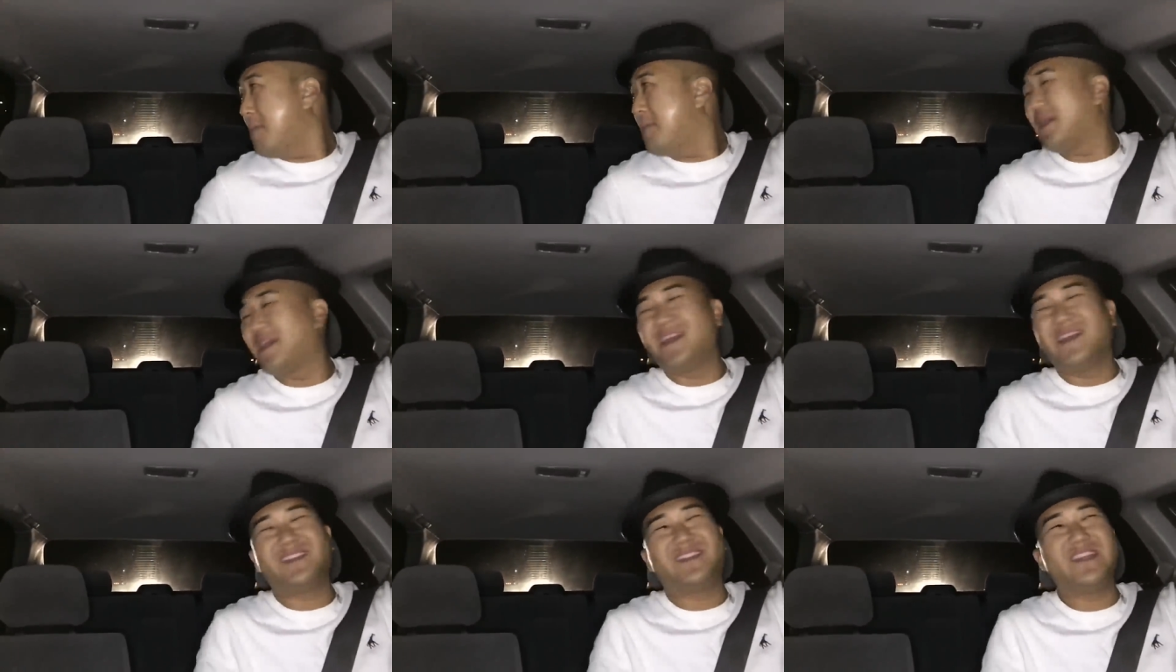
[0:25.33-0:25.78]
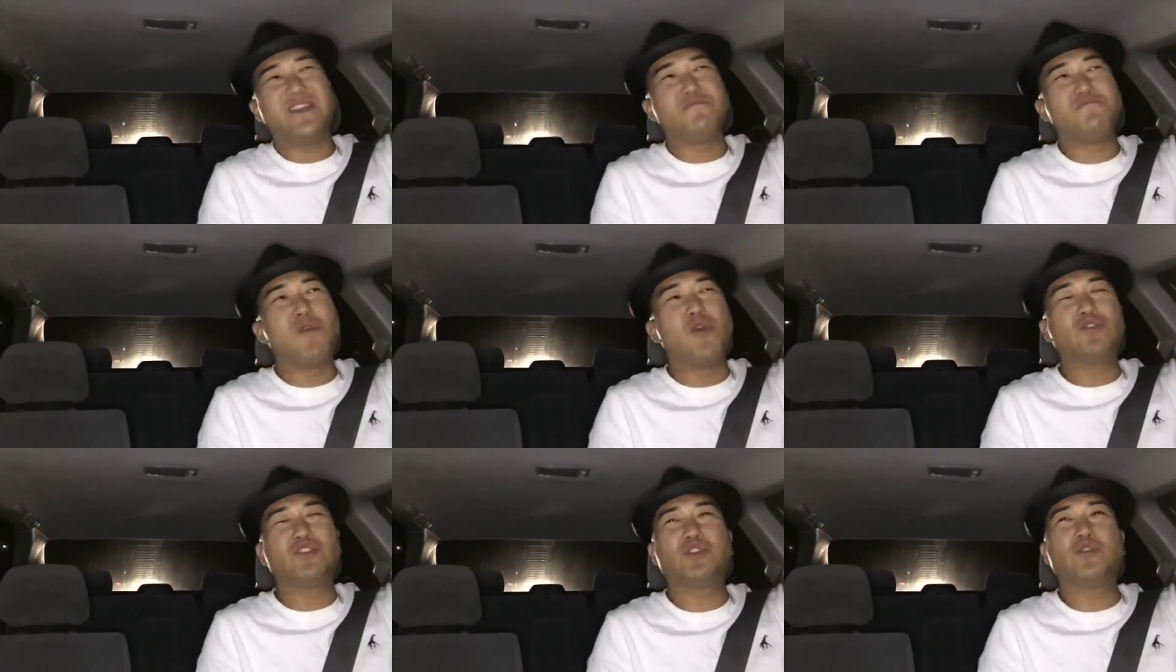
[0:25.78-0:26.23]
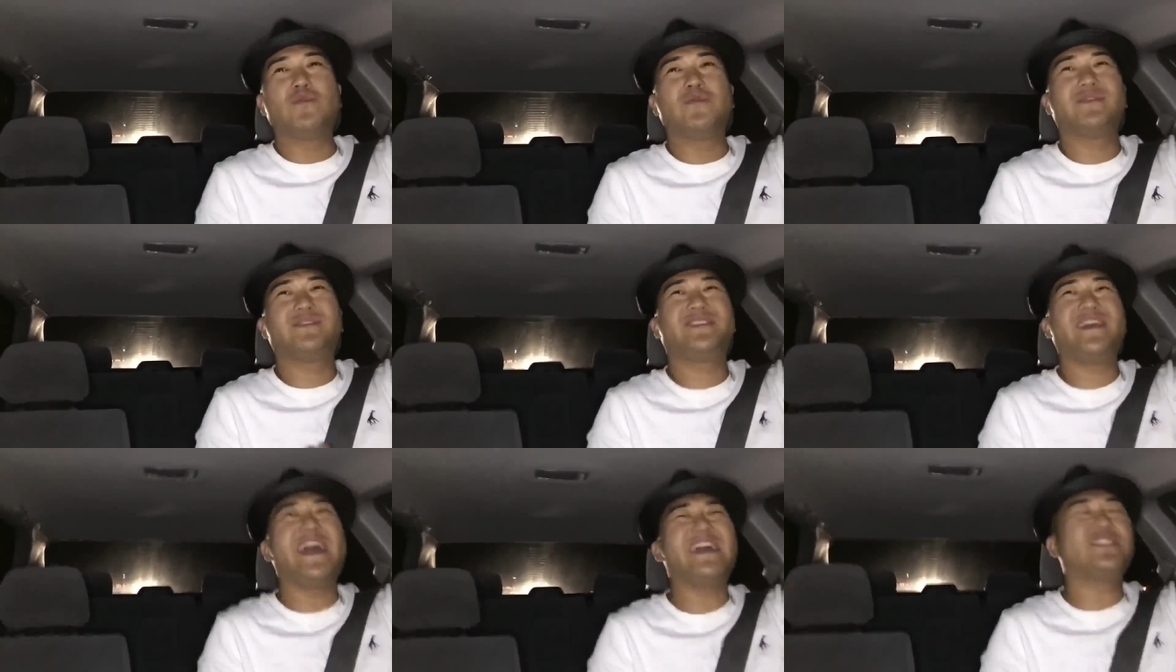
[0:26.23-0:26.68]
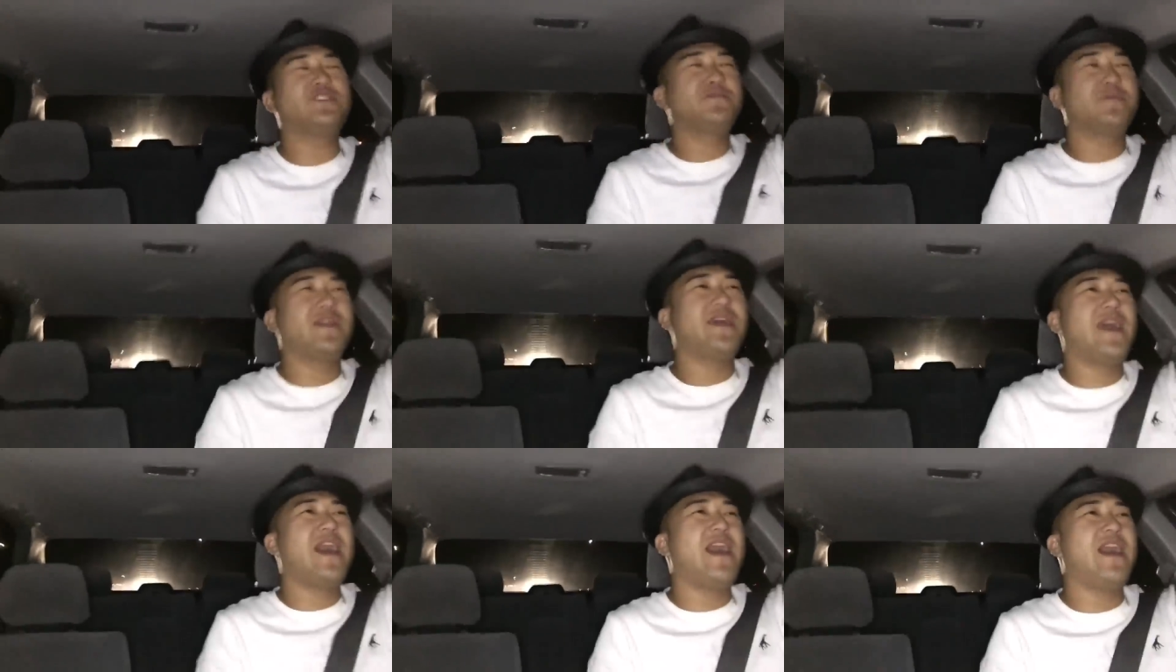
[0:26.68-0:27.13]
because the emotional
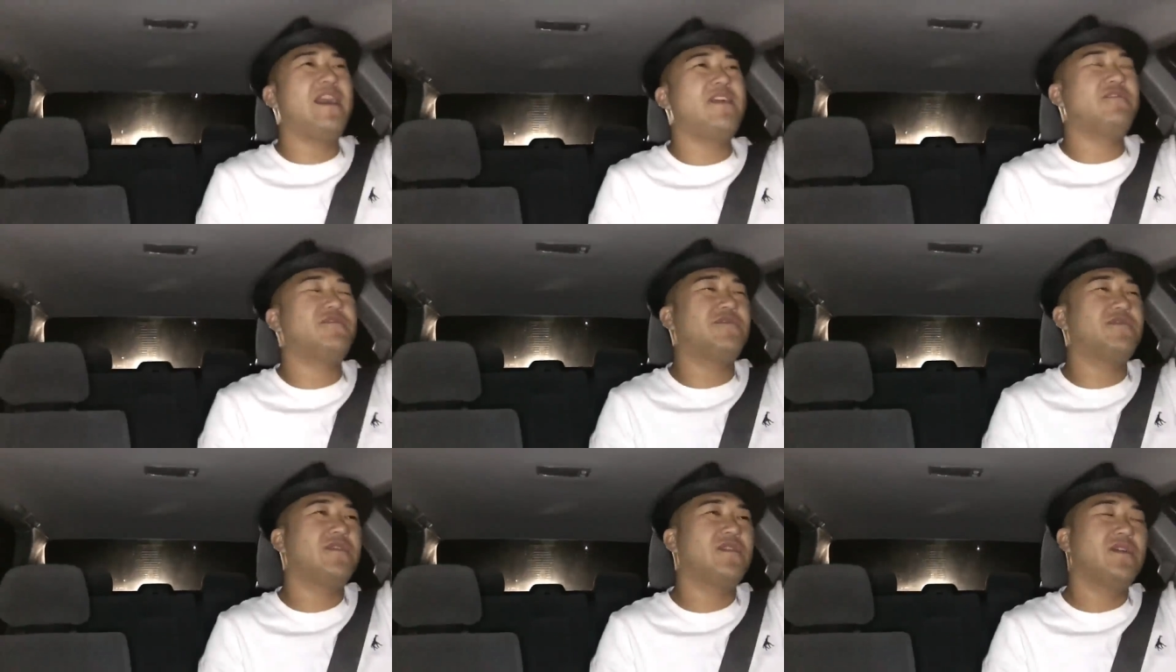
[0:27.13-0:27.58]
attachment they have